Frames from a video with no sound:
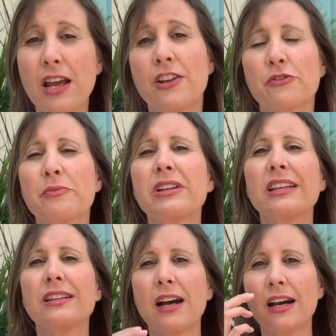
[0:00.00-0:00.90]
and to really
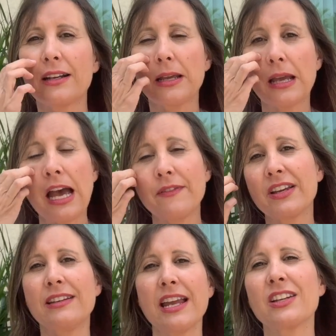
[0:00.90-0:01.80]
not having
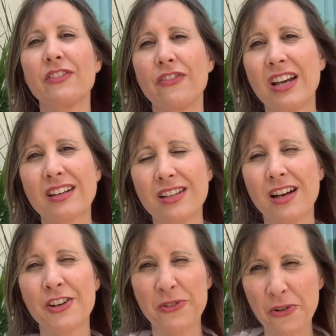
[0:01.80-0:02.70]
a negative effect
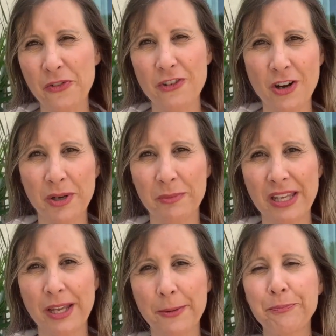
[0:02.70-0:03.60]
on your overall well-being.